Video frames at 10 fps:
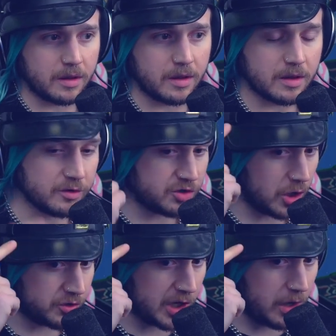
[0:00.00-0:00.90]

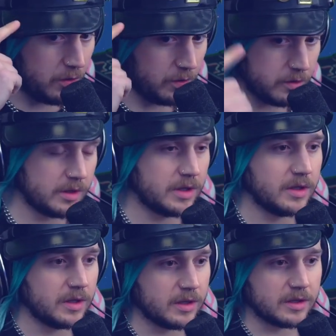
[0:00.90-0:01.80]
JoJo.
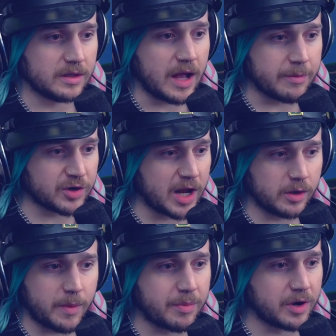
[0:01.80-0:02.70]
I'm trying to
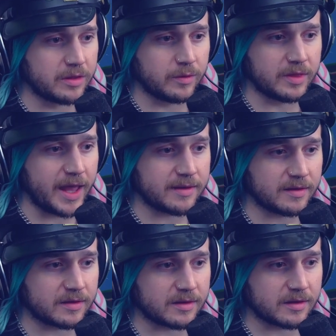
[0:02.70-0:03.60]
remember the, like,
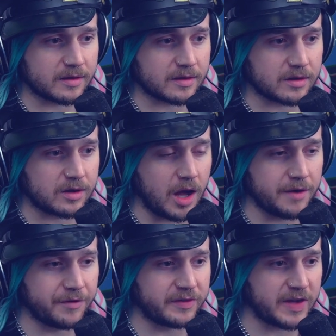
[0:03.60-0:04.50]

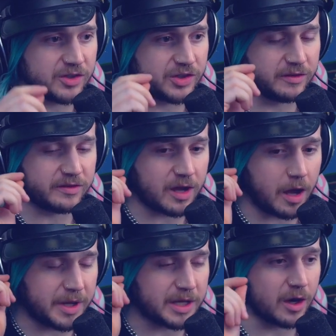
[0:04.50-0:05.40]
conversations come
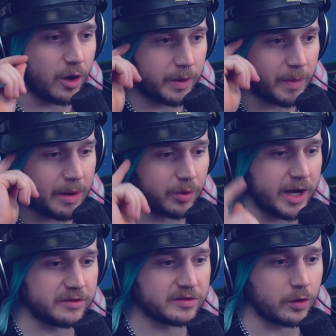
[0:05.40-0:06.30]
and go in my brain
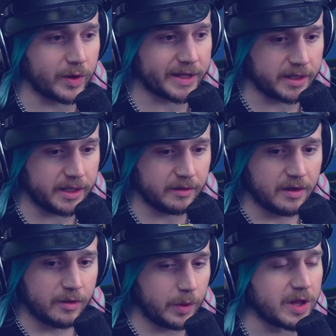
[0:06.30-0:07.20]
so quickly.
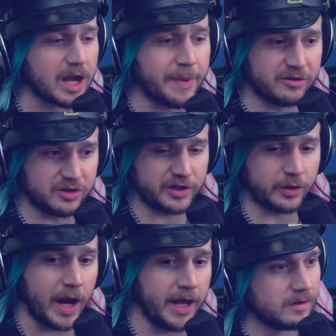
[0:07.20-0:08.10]
We were talking about JoJo,
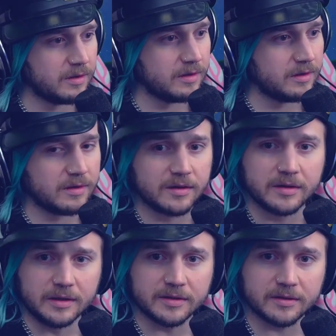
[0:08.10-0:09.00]
right?
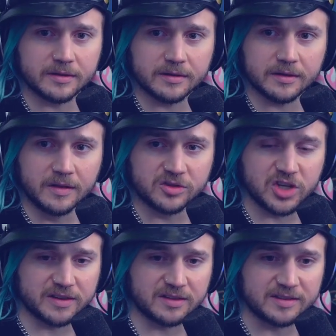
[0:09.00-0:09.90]
Let's check
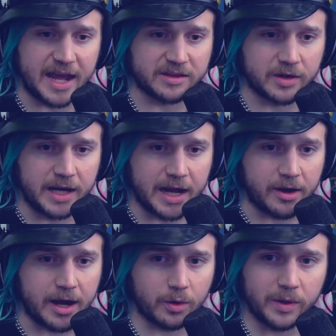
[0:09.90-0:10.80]
the stats right now.
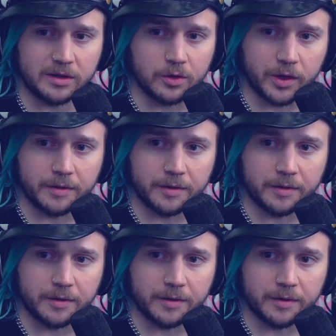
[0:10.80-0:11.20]
How are we doing?